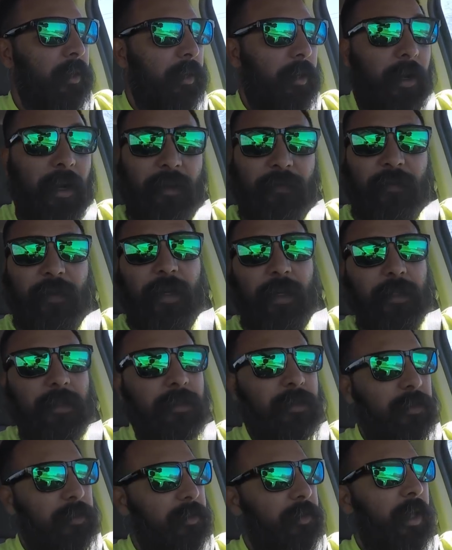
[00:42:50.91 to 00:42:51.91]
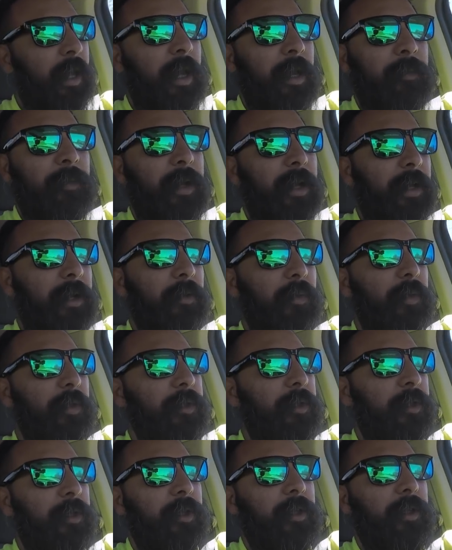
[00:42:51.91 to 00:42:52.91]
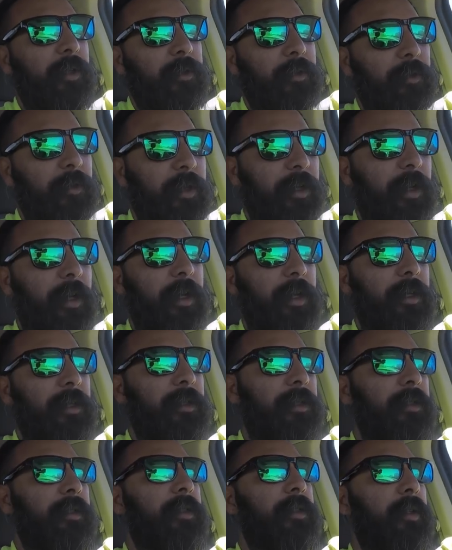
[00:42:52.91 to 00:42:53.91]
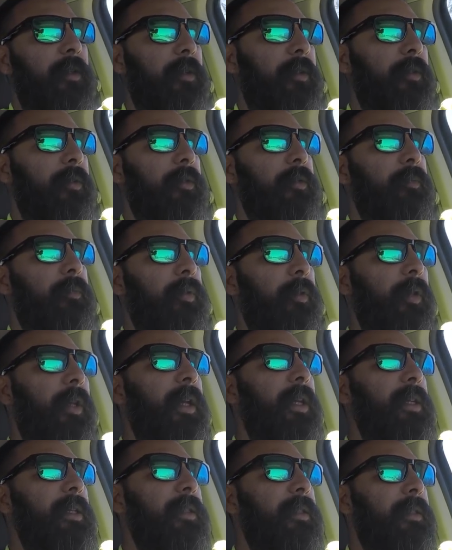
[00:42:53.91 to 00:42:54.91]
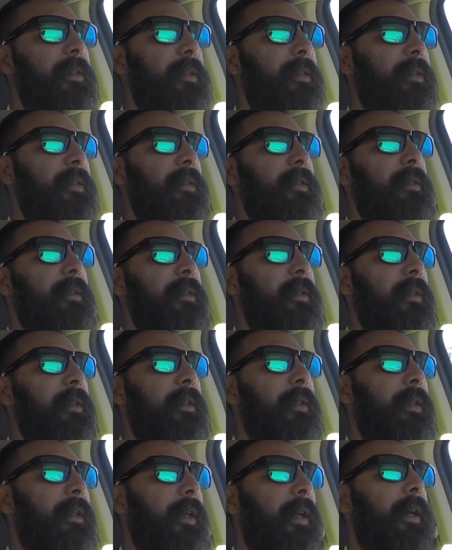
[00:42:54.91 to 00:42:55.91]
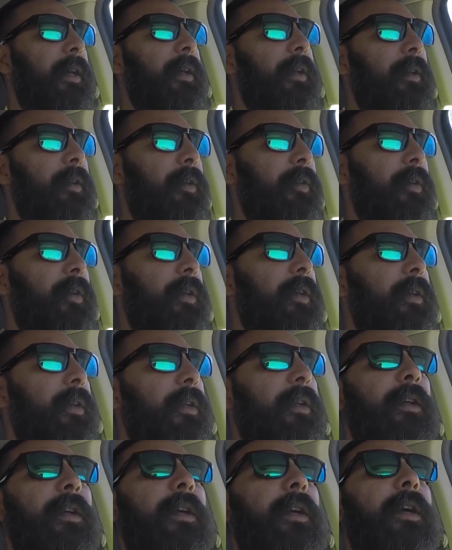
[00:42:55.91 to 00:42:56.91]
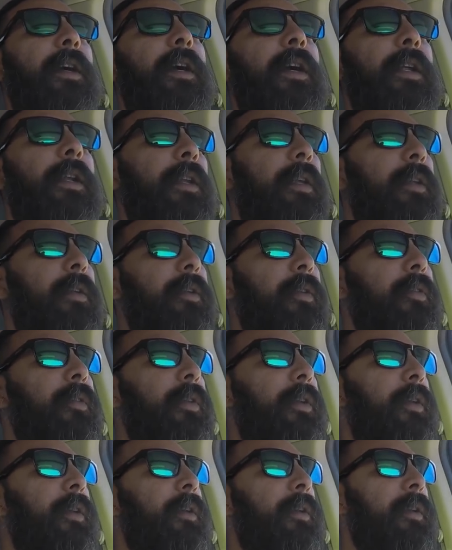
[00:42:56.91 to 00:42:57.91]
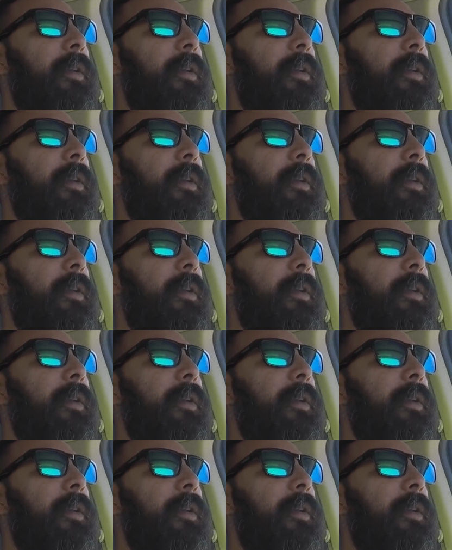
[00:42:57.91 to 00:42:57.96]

All right, fellas, hey man, it was a good 3 days. Oh, it was police. I didn't do it,